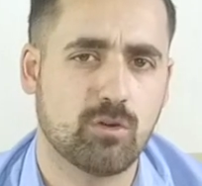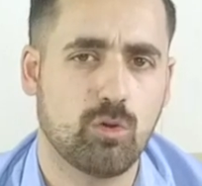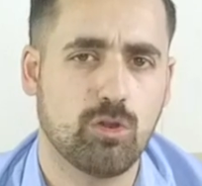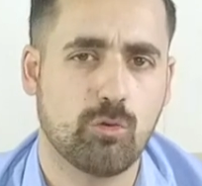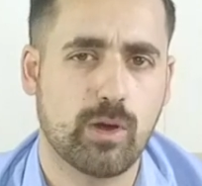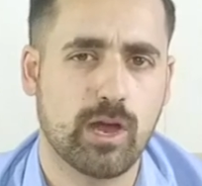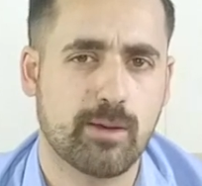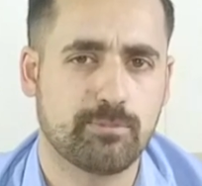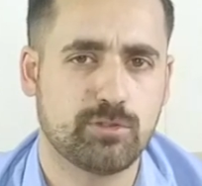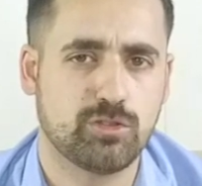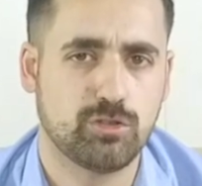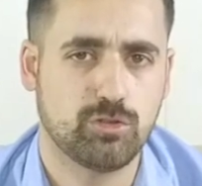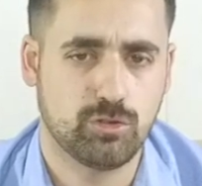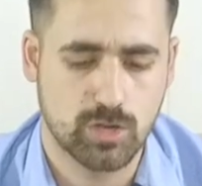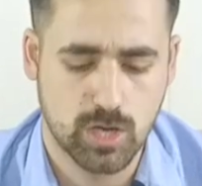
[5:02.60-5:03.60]
all the way up
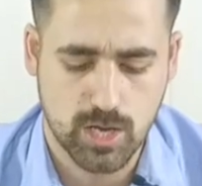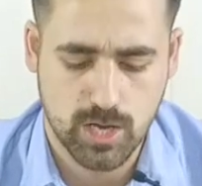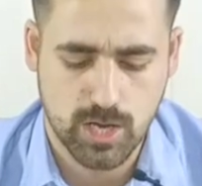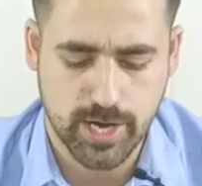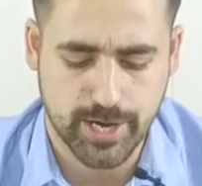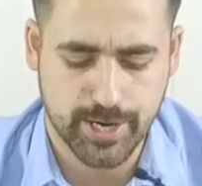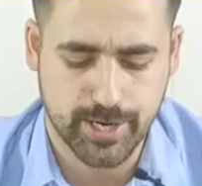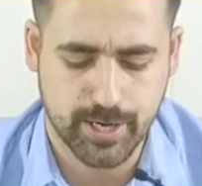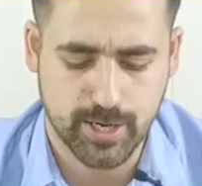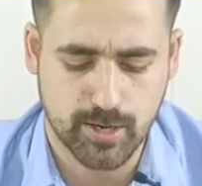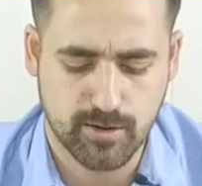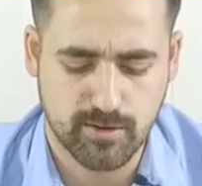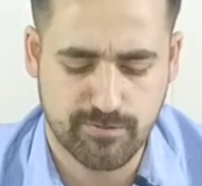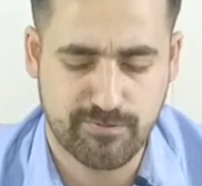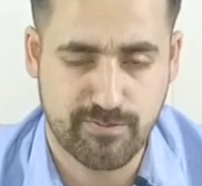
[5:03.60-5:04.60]
to
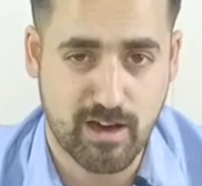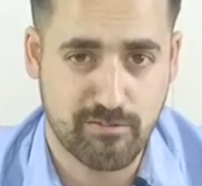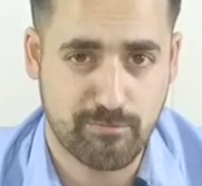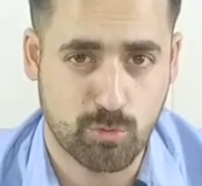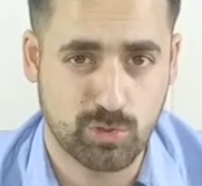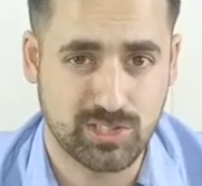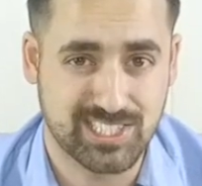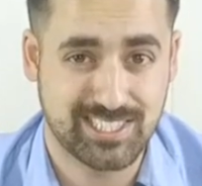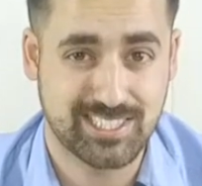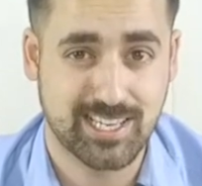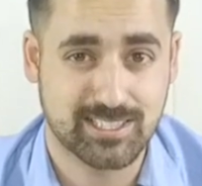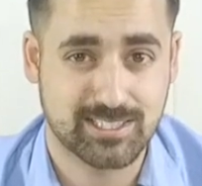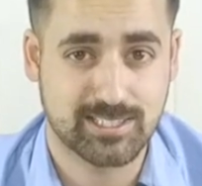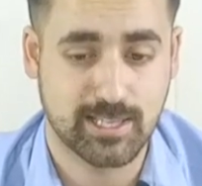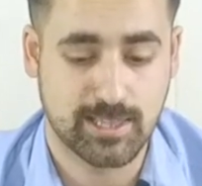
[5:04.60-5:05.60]
uh,
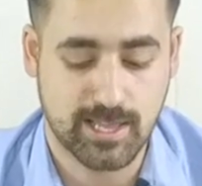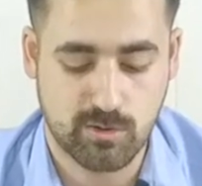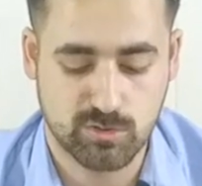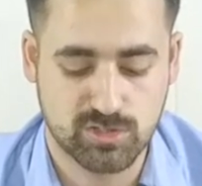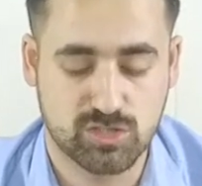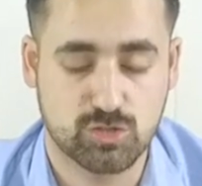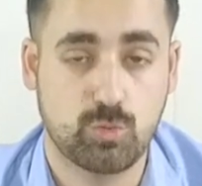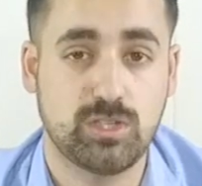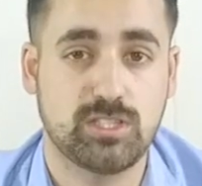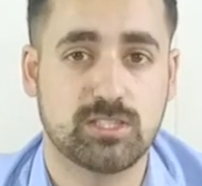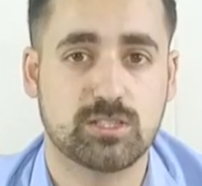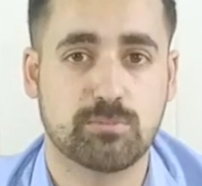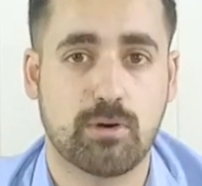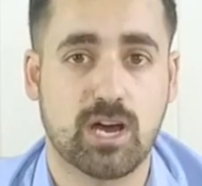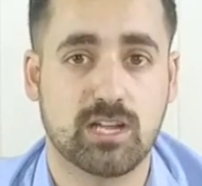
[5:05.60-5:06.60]
5.6, and that was a sweet
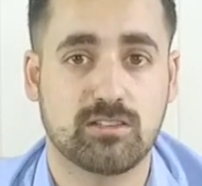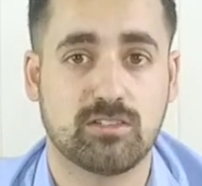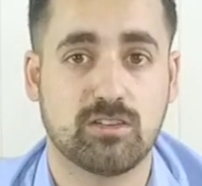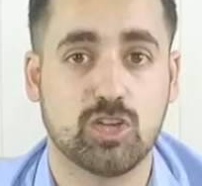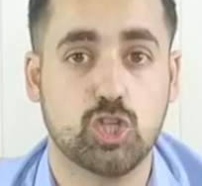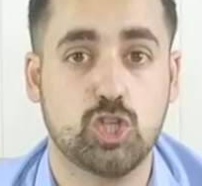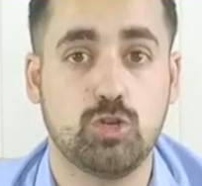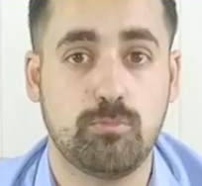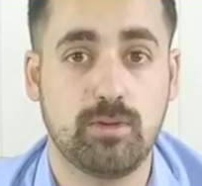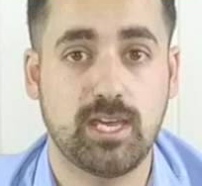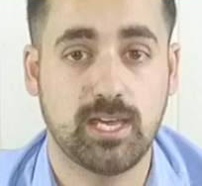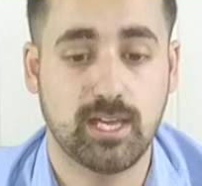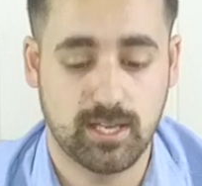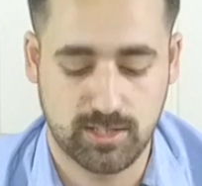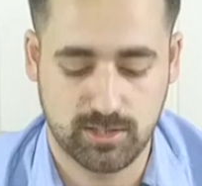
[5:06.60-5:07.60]
spot to
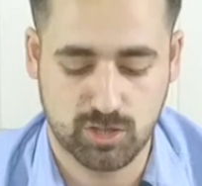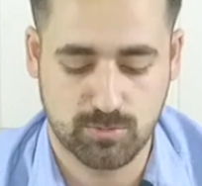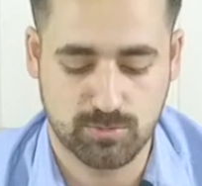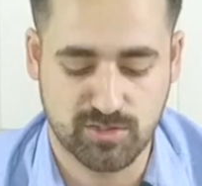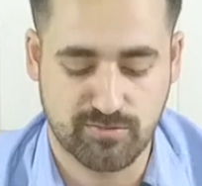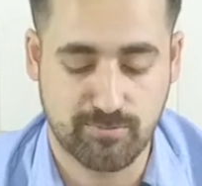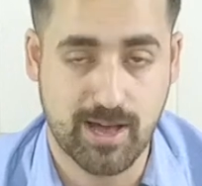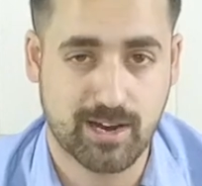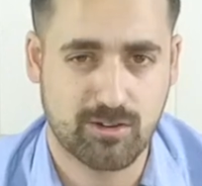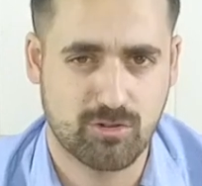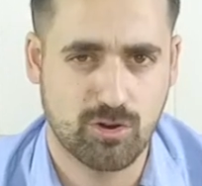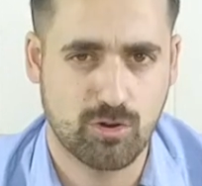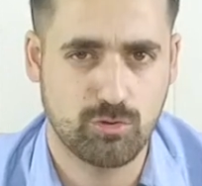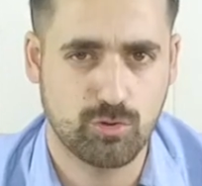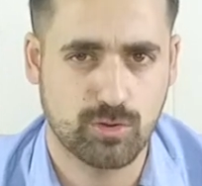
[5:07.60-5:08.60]
me in terms of
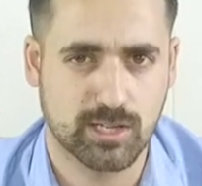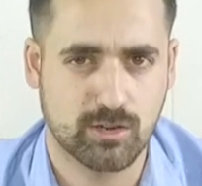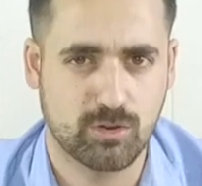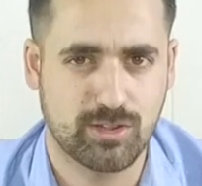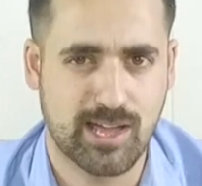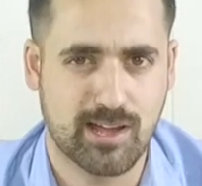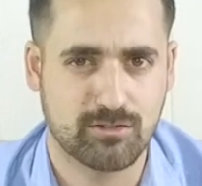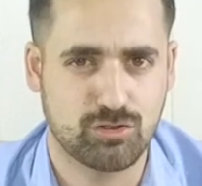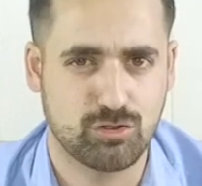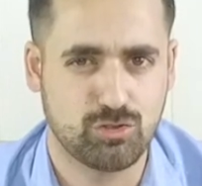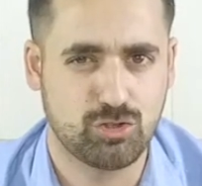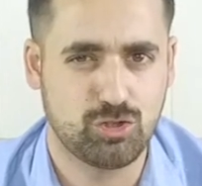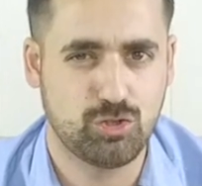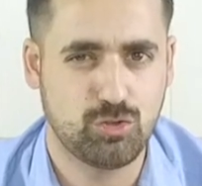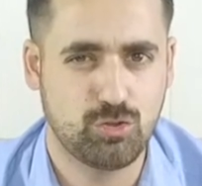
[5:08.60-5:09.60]
macro. You can go down to
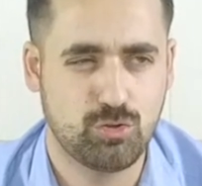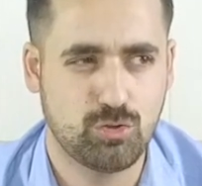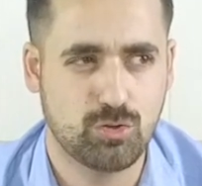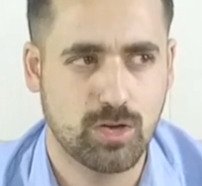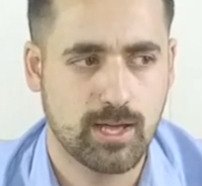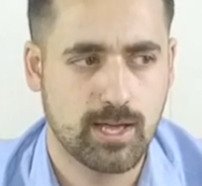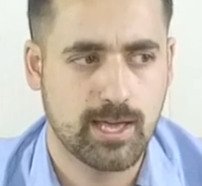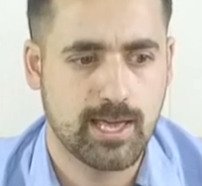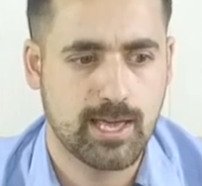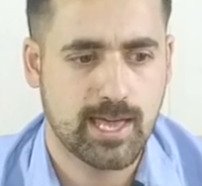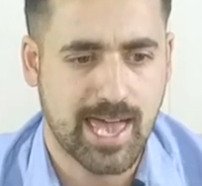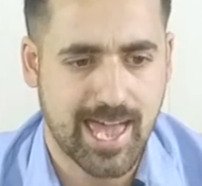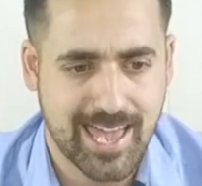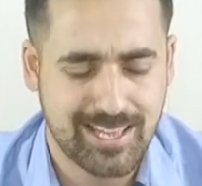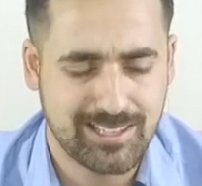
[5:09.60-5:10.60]

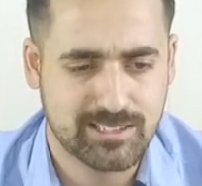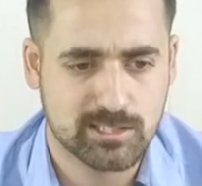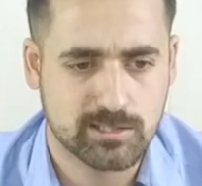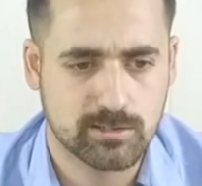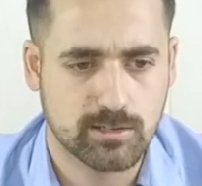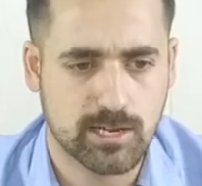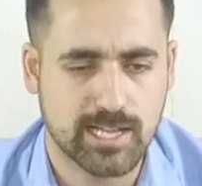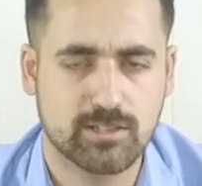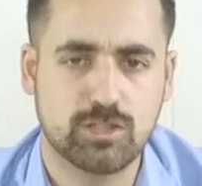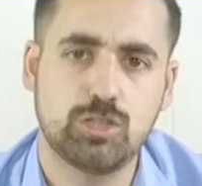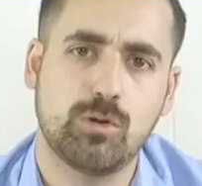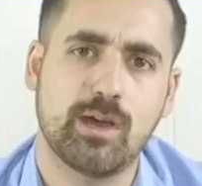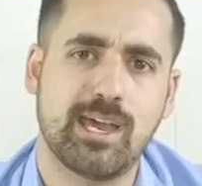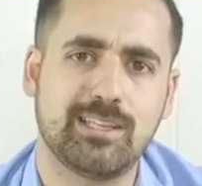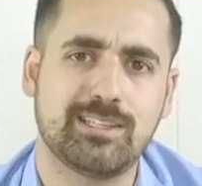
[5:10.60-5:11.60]
2.8. At
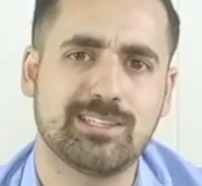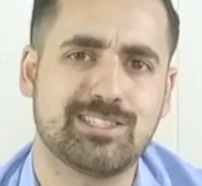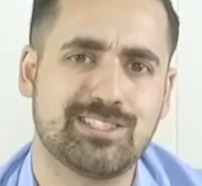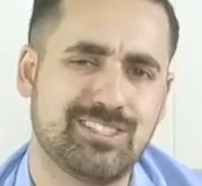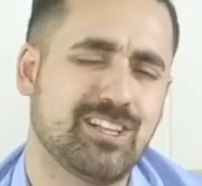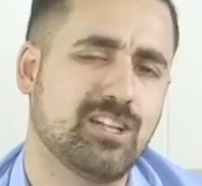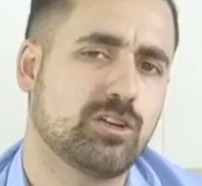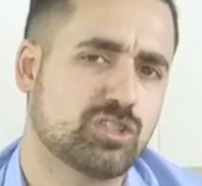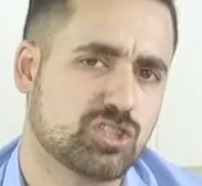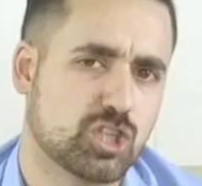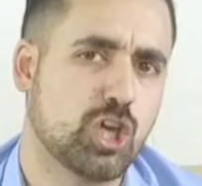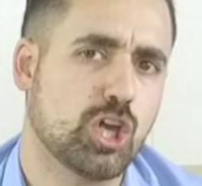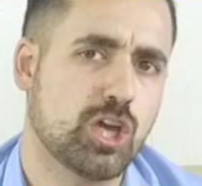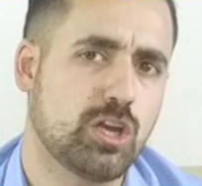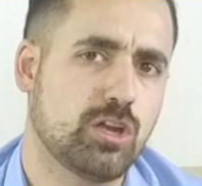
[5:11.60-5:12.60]
2.8, it still looks
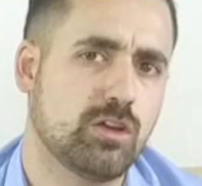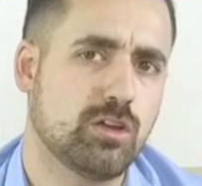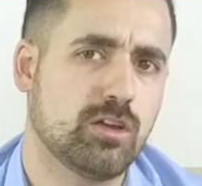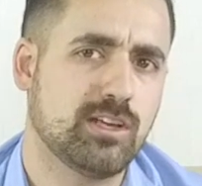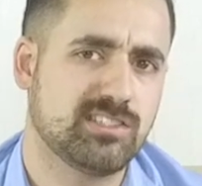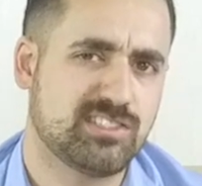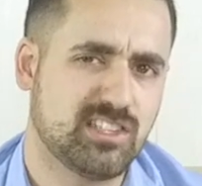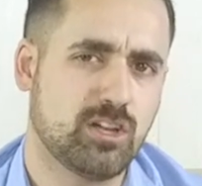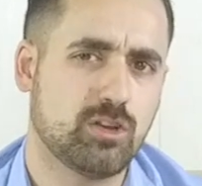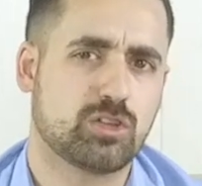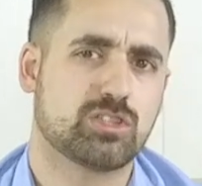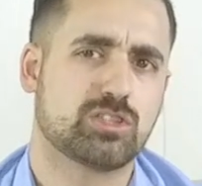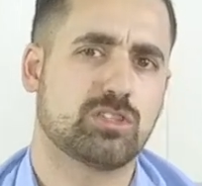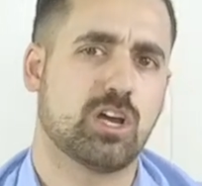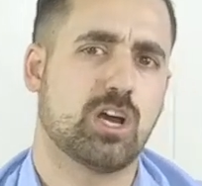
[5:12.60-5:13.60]
good, still
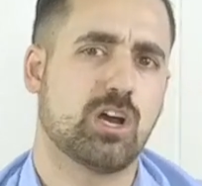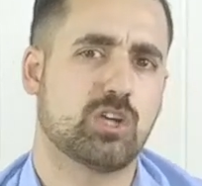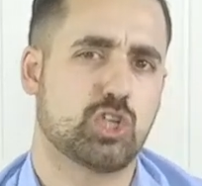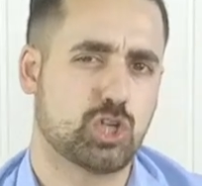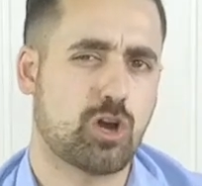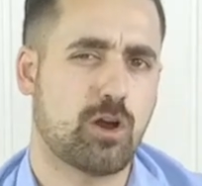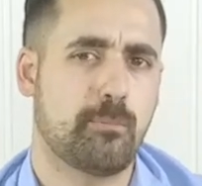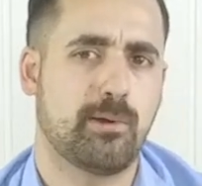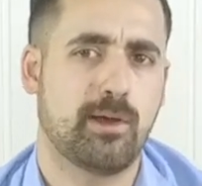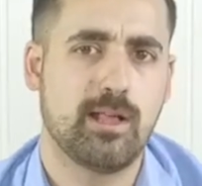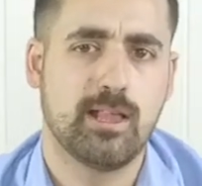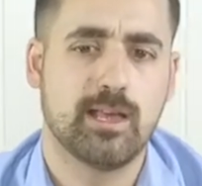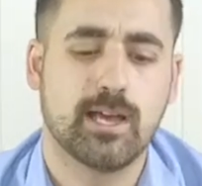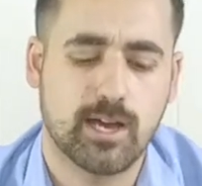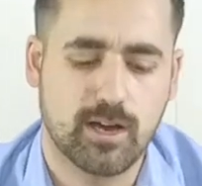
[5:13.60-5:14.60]
looks uh, sharp.
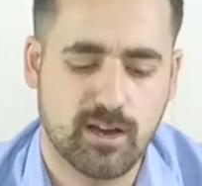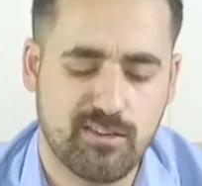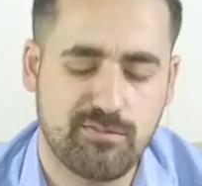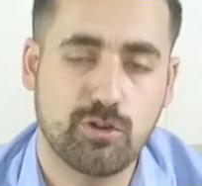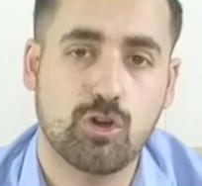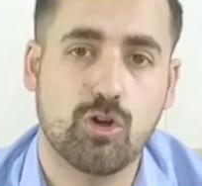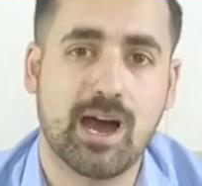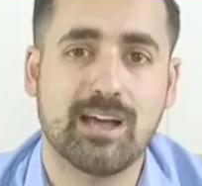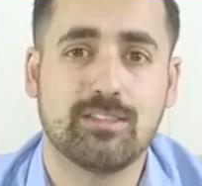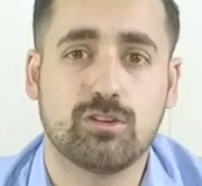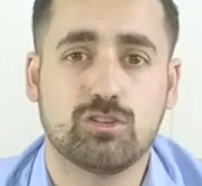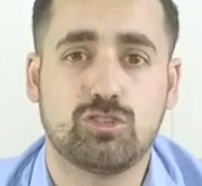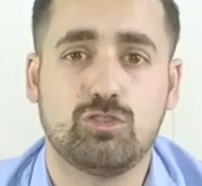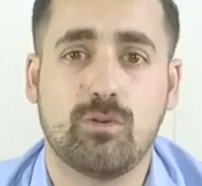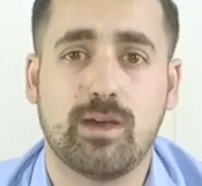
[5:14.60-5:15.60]
Uh, if you go under
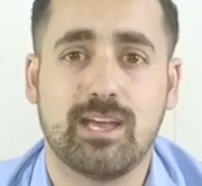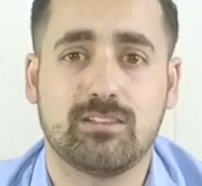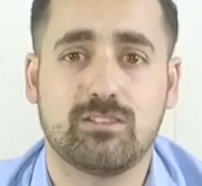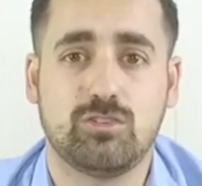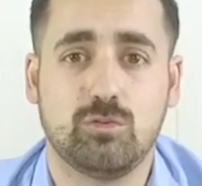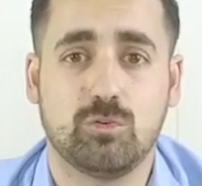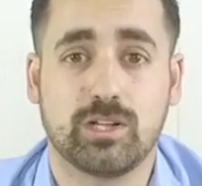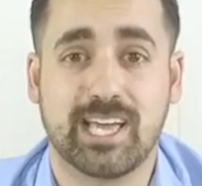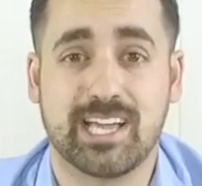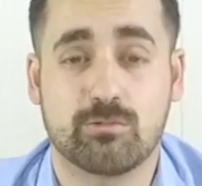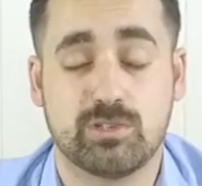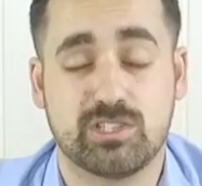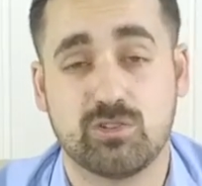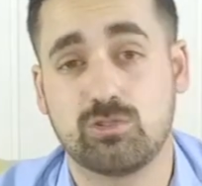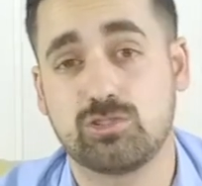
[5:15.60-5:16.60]
2.8, you will get
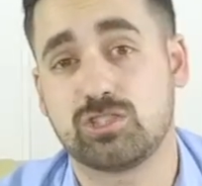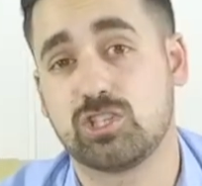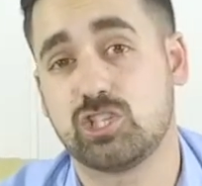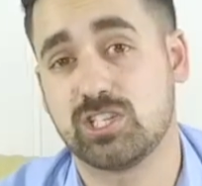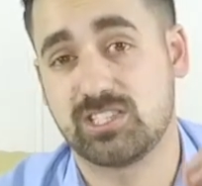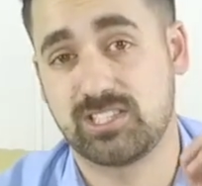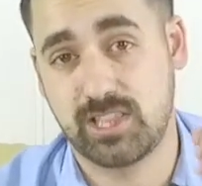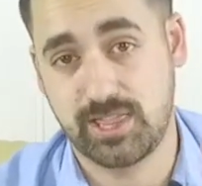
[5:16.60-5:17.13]
results such as